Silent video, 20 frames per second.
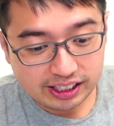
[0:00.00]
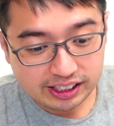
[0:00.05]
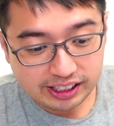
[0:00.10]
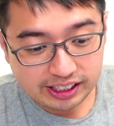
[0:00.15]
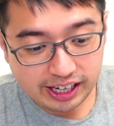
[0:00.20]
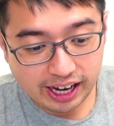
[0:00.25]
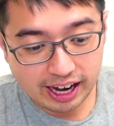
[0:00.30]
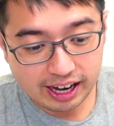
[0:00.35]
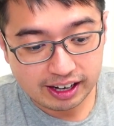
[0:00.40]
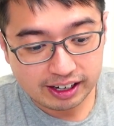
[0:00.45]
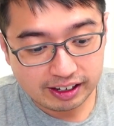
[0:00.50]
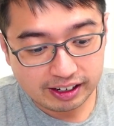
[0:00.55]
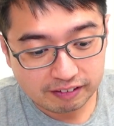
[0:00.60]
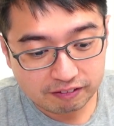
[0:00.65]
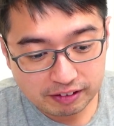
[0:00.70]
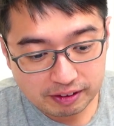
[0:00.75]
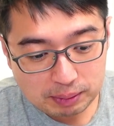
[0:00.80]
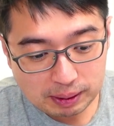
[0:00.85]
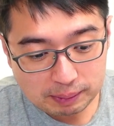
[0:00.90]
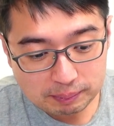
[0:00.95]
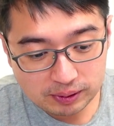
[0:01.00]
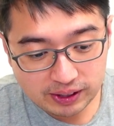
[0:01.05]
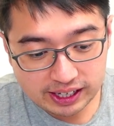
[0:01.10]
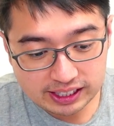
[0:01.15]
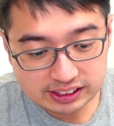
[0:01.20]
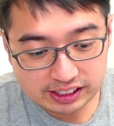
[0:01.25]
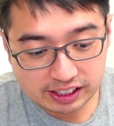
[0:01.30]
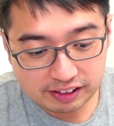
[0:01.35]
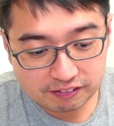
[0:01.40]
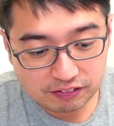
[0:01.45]
Yeah, if people are
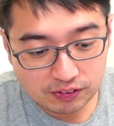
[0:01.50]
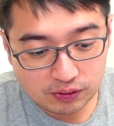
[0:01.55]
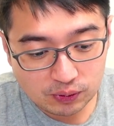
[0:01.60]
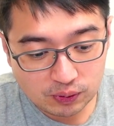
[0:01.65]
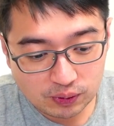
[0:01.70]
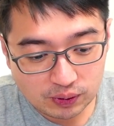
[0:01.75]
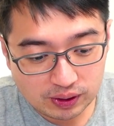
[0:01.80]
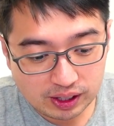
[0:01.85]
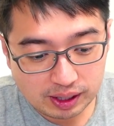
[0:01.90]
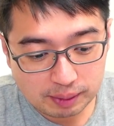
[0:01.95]
asking for